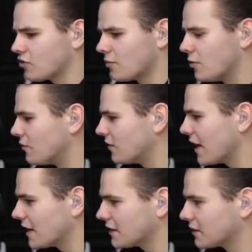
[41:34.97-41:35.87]
just a normal
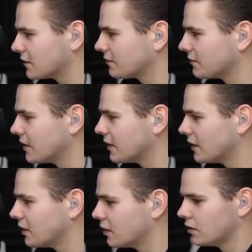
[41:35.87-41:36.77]
flight here.
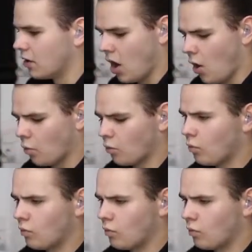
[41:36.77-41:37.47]
Oh.